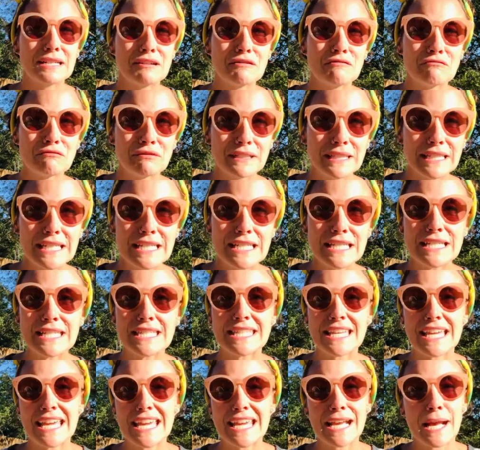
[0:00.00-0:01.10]
really just
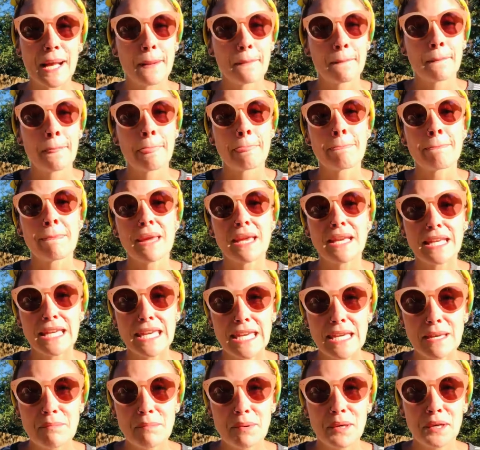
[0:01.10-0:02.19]
saying,
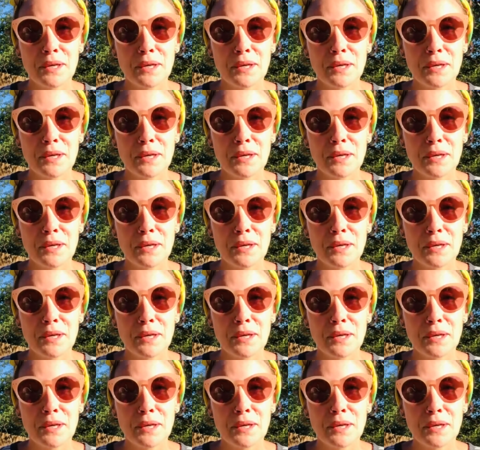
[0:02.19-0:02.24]
keep